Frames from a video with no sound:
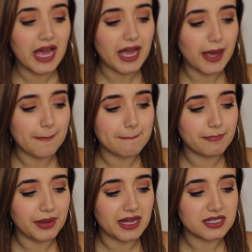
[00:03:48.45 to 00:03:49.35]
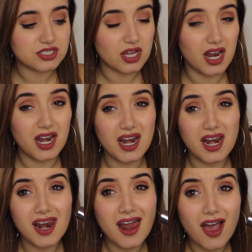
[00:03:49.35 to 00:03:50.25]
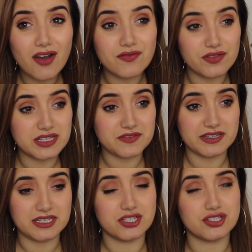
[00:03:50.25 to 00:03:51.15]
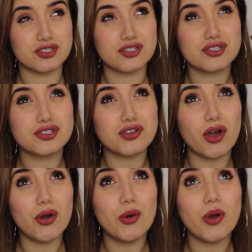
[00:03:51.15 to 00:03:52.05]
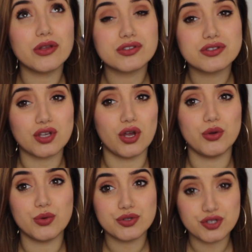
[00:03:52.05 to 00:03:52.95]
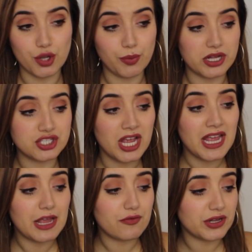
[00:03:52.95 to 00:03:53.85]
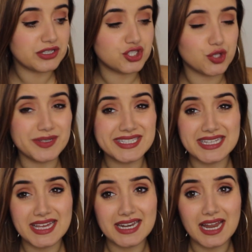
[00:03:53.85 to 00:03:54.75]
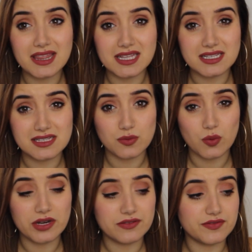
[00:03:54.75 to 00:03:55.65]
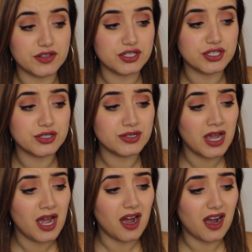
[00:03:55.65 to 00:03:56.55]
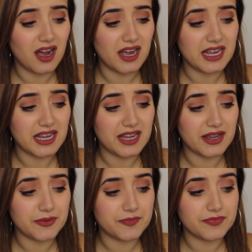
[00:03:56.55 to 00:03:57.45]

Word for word: Um, but love this foundation so, so, so much. If you're into dewy skin, this is the one for you. I